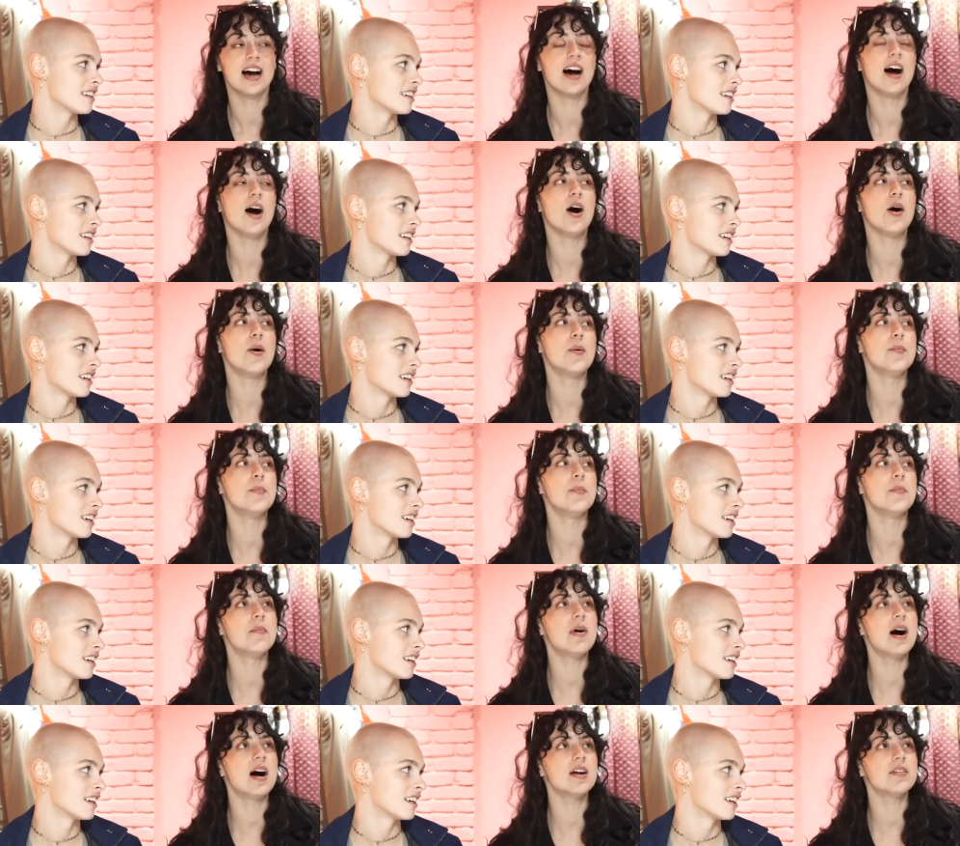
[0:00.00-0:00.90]
Speaker 1: Um,
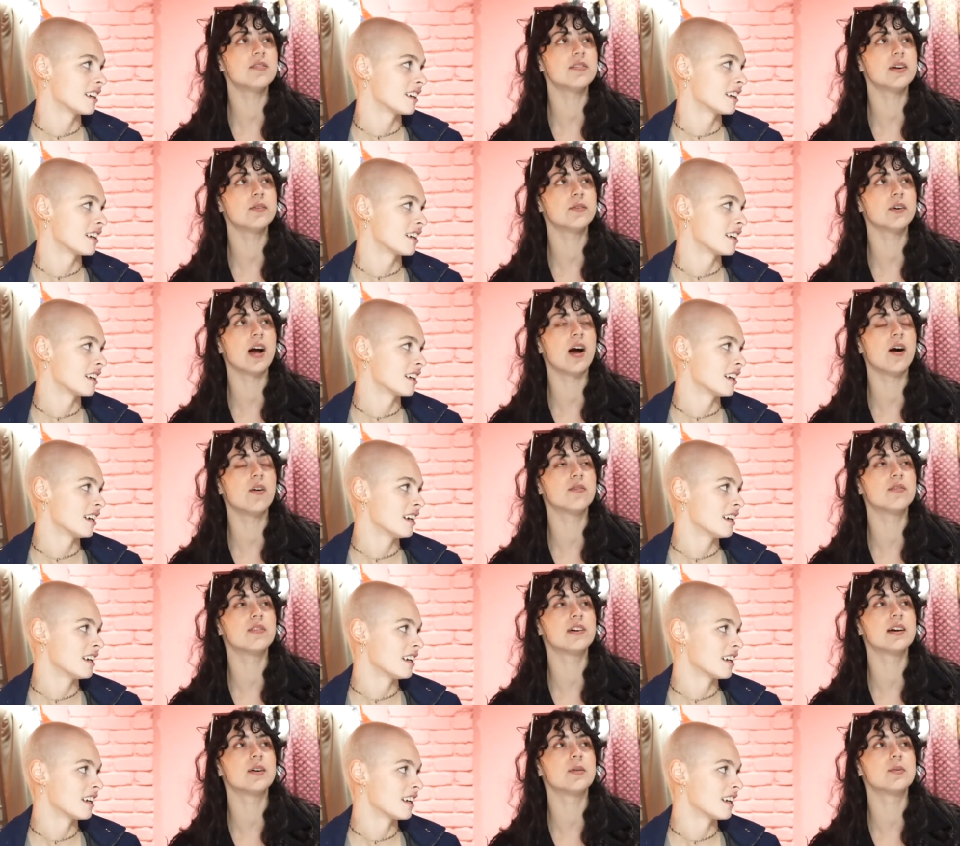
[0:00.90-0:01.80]
my favorite
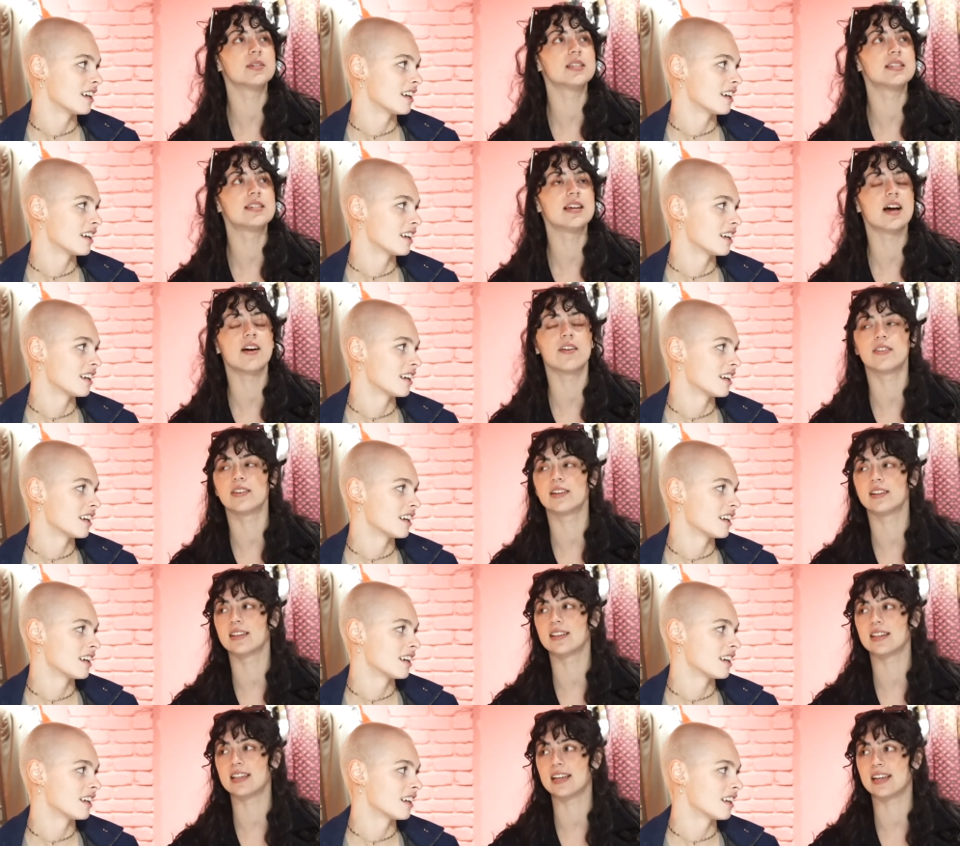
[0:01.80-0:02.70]
outfit was
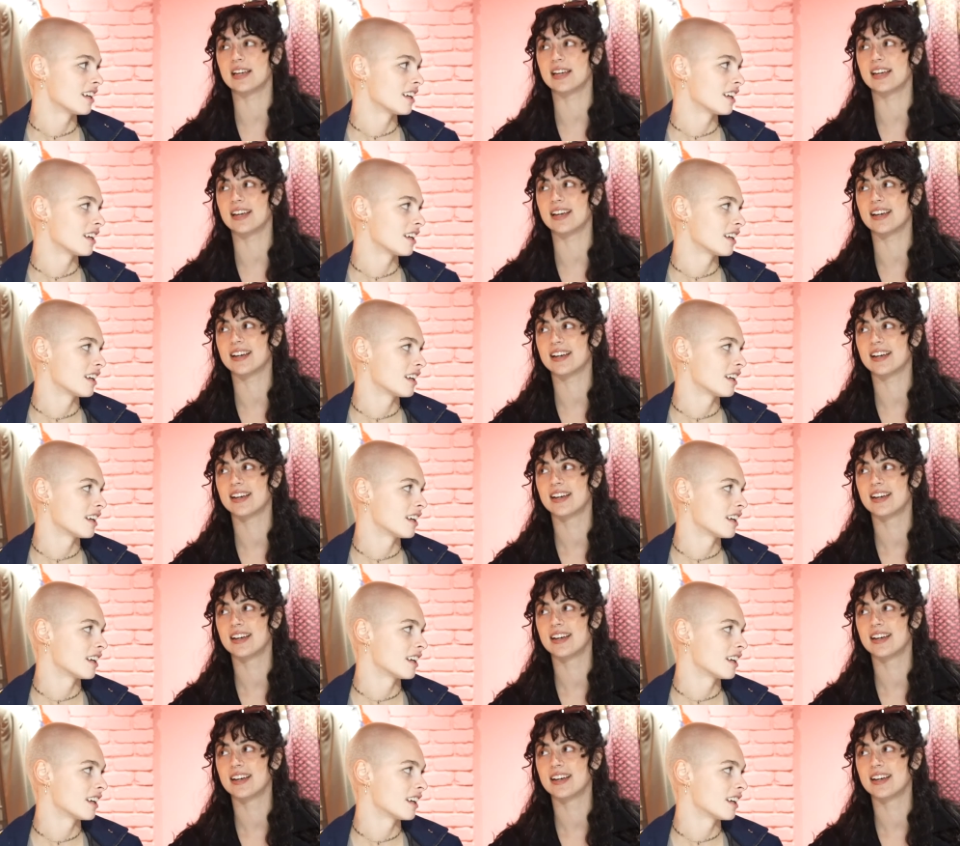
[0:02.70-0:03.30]
definitely